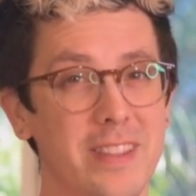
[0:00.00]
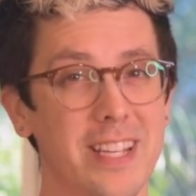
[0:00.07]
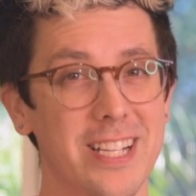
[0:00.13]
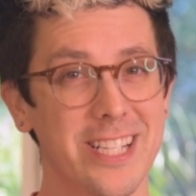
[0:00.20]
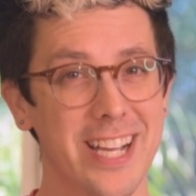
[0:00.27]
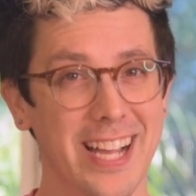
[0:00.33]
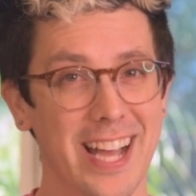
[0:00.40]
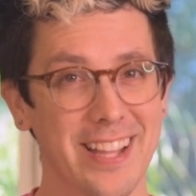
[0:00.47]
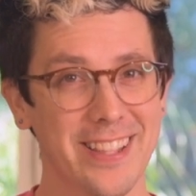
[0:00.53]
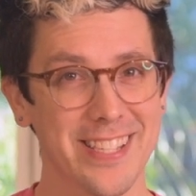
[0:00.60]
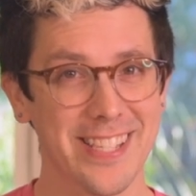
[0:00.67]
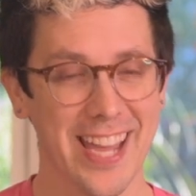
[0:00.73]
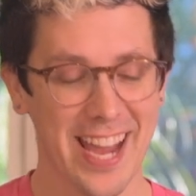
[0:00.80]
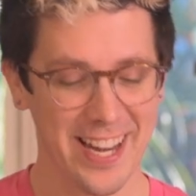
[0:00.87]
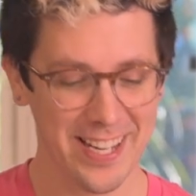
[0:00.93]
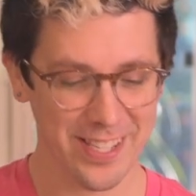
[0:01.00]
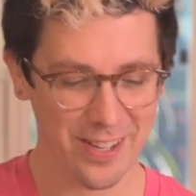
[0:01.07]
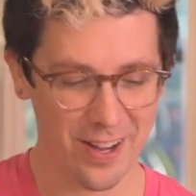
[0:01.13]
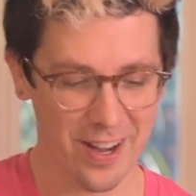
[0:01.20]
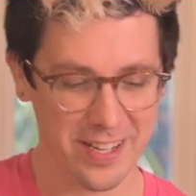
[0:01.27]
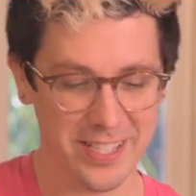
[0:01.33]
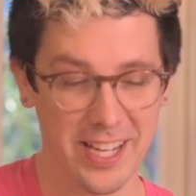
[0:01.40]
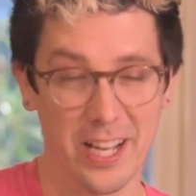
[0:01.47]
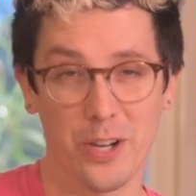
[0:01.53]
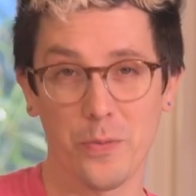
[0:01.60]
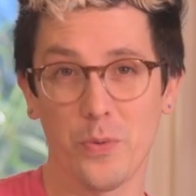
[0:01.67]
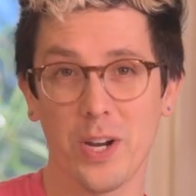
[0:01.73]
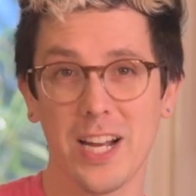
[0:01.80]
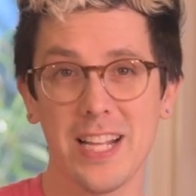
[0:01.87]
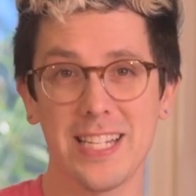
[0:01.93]
Then check out this Candice Cocktail.
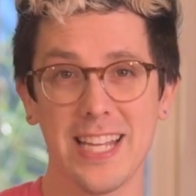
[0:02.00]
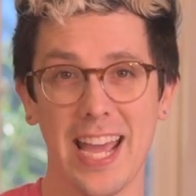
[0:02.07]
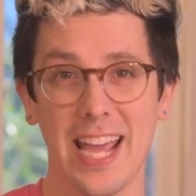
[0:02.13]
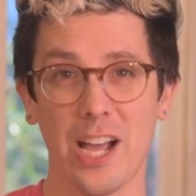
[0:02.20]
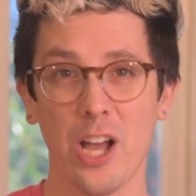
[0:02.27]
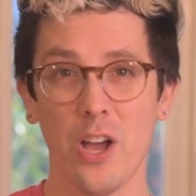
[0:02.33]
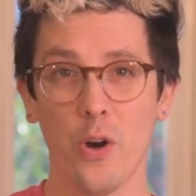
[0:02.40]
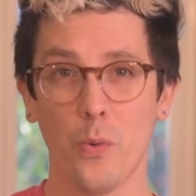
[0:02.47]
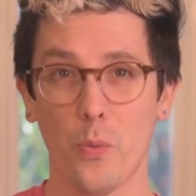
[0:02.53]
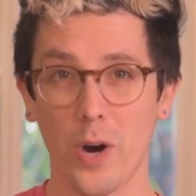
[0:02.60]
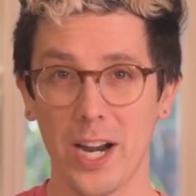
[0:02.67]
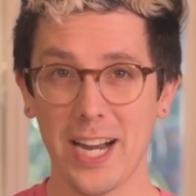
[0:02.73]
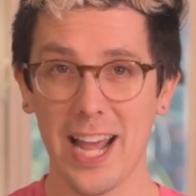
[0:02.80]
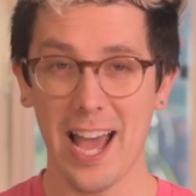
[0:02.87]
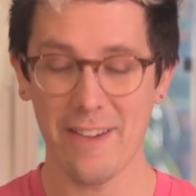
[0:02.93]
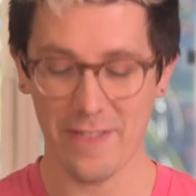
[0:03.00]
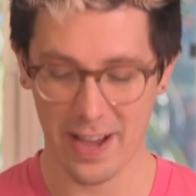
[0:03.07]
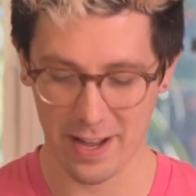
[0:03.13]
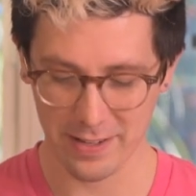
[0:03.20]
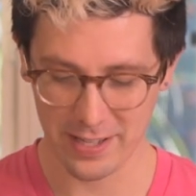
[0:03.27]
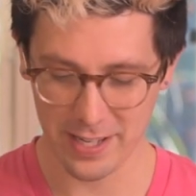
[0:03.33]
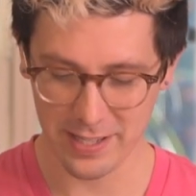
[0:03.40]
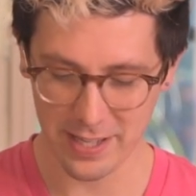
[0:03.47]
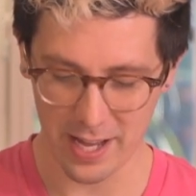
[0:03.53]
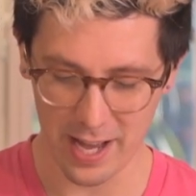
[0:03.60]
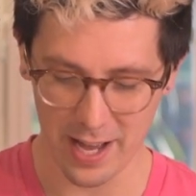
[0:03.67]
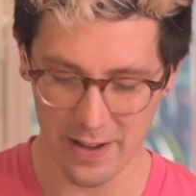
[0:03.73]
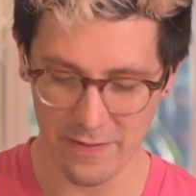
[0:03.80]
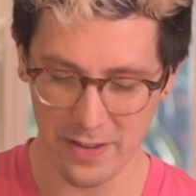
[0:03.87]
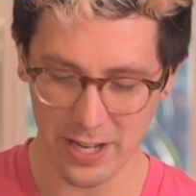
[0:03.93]
We're gonna take 1.5 ounces
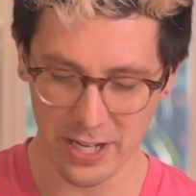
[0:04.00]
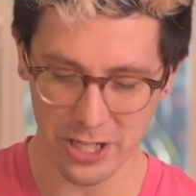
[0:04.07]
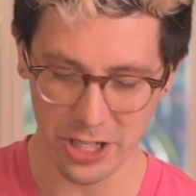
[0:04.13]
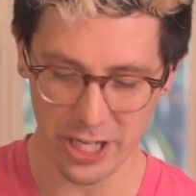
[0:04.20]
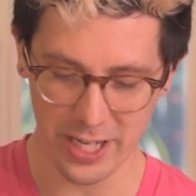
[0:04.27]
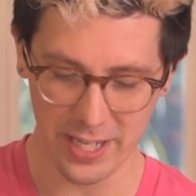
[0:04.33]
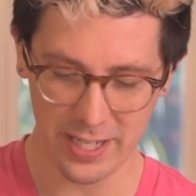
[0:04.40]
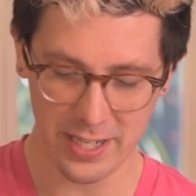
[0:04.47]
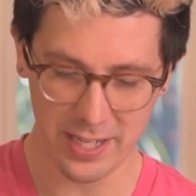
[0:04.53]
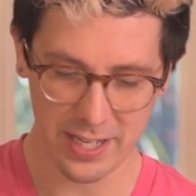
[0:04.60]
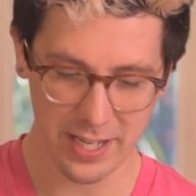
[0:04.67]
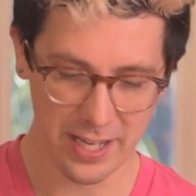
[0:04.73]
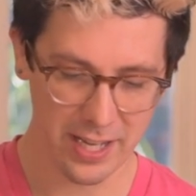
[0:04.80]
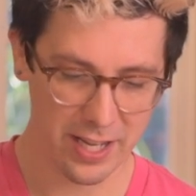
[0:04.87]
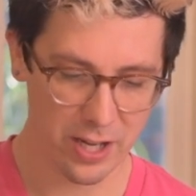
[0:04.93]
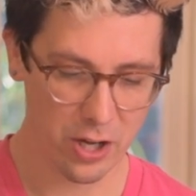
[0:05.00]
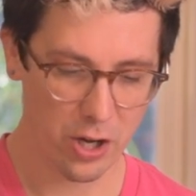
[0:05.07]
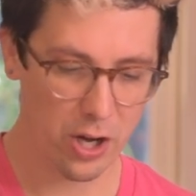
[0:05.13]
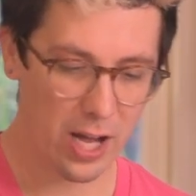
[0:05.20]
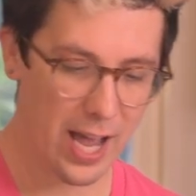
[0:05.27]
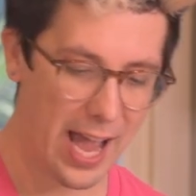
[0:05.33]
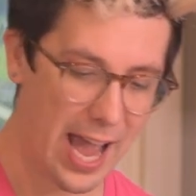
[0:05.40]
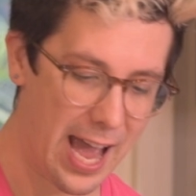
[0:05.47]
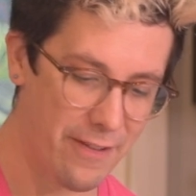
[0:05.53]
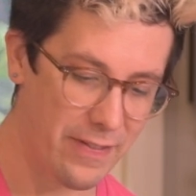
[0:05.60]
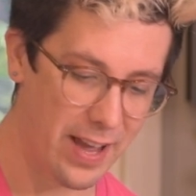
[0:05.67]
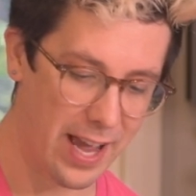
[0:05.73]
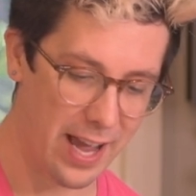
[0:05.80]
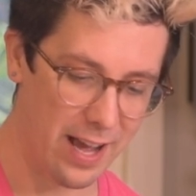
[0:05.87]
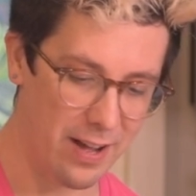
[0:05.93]
of gin, half
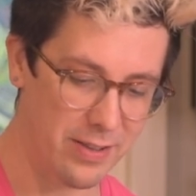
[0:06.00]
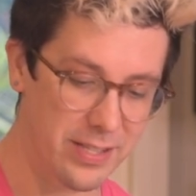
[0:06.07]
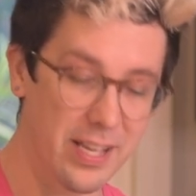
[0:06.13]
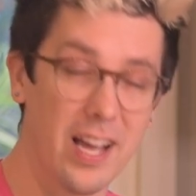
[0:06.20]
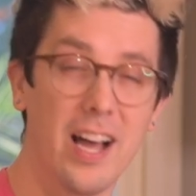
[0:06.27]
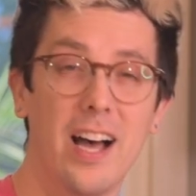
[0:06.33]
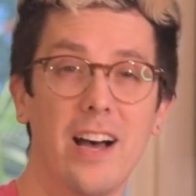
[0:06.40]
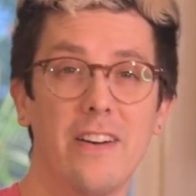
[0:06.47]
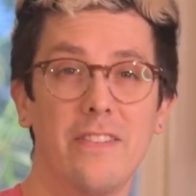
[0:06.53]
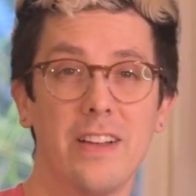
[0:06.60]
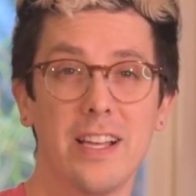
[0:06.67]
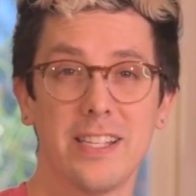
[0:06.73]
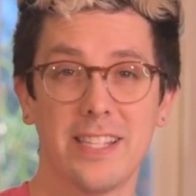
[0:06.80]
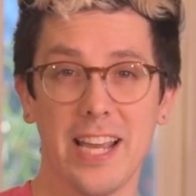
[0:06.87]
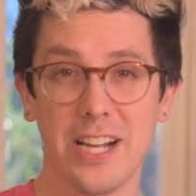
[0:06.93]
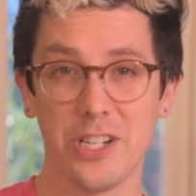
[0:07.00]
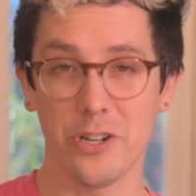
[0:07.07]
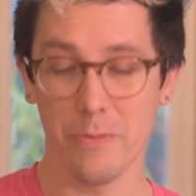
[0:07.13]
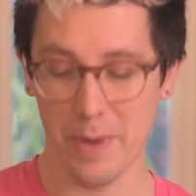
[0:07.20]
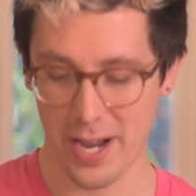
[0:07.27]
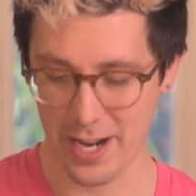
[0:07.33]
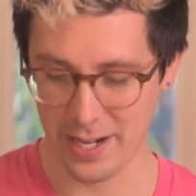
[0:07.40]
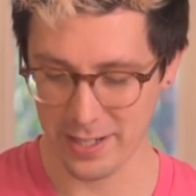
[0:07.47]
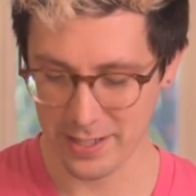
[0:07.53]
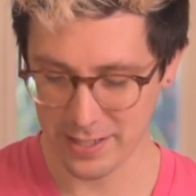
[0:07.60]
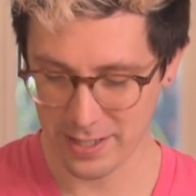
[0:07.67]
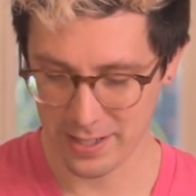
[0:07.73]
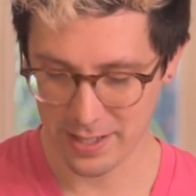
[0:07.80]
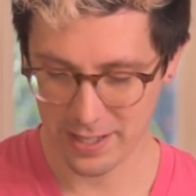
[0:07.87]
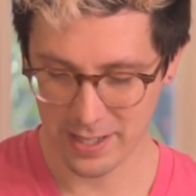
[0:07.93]
an ounce of St. Germaine,
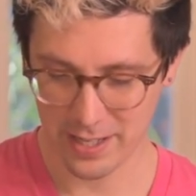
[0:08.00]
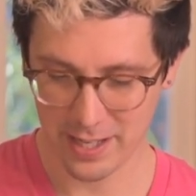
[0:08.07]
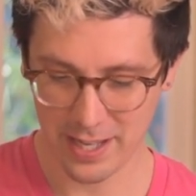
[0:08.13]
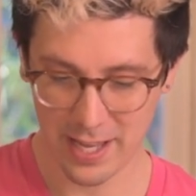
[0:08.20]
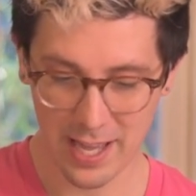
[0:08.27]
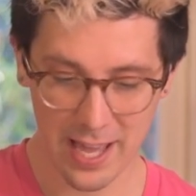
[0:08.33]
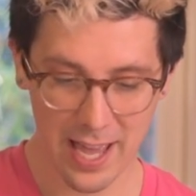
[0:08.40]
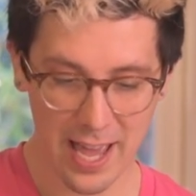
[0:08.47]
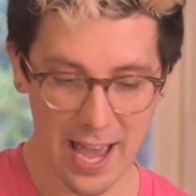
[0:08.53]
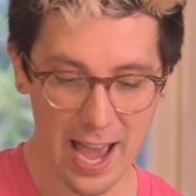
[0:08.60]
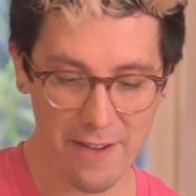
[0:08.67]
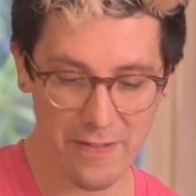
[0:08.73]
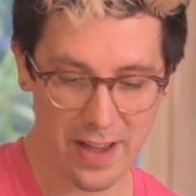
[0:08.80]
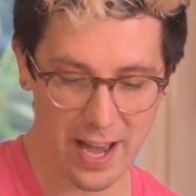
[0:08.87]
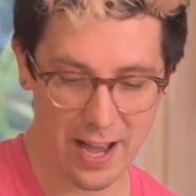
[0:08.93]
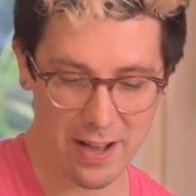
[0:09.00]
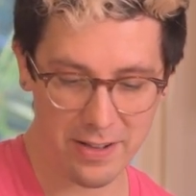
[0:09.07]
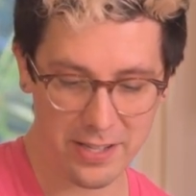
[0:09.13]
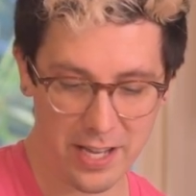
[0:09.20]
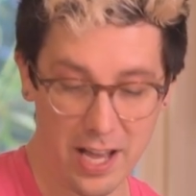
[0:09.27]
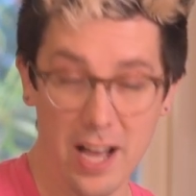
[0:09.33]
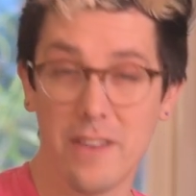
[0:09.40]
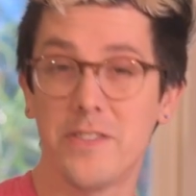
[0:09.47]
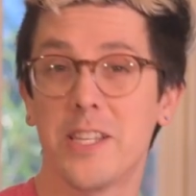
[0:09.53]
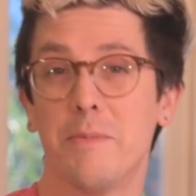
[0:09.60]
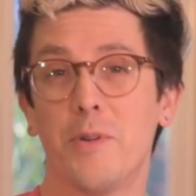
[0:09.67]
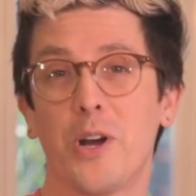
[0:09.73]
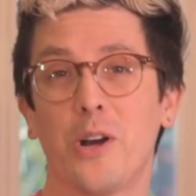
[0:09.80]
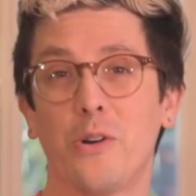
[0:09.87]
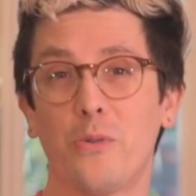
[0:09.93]
half an ounce of
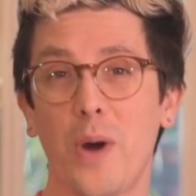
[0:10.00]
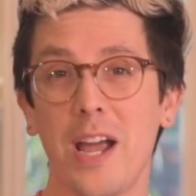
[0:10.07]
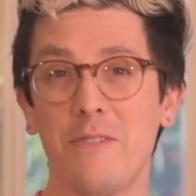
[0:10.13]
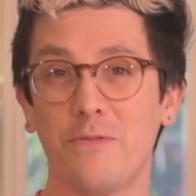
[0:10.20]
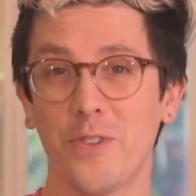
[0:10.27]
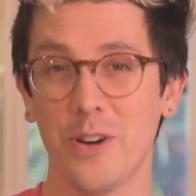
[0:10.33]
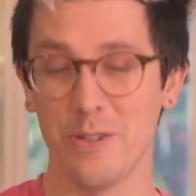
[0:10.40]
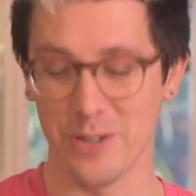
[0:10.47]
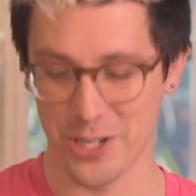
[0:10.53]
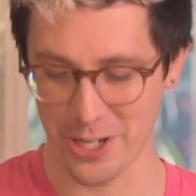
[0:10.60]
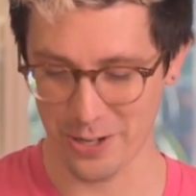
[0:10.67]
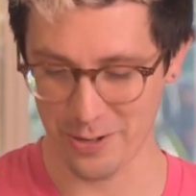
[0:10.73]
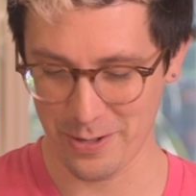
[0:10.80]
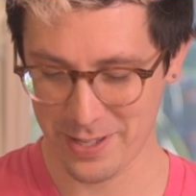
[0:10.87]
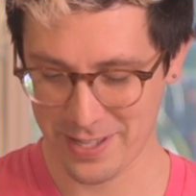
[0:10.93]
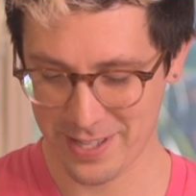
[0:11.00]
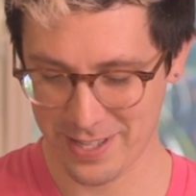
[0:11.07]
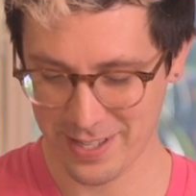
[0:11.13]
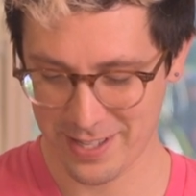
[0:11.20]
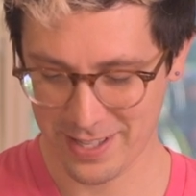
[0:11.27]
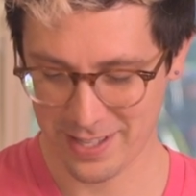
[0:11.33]
some grapefruit juice.